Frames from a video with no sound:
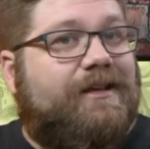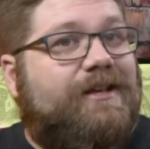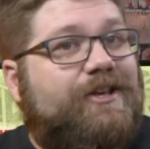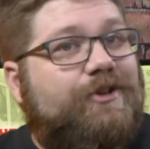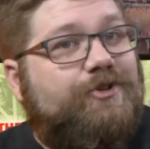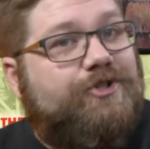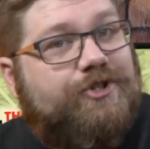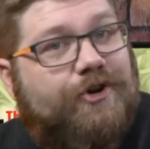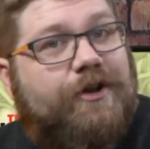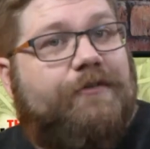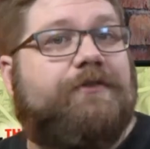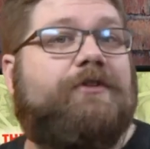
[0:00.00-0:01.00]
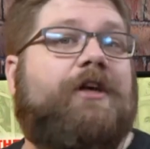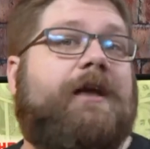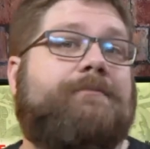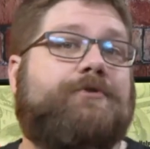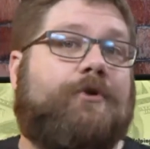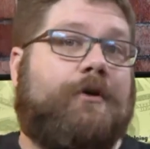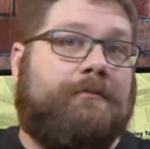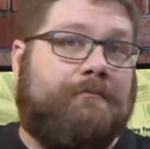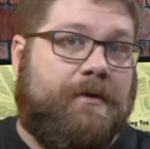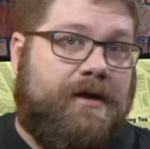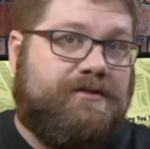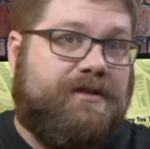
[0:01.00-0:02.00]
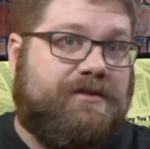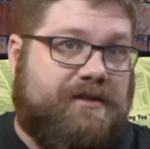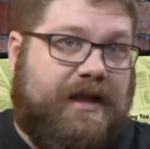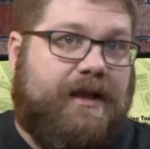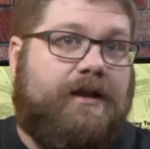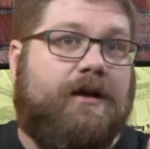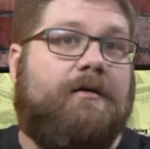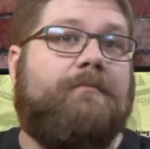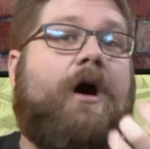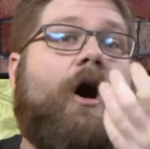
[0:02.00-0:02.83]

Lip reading: you should have claimed your business income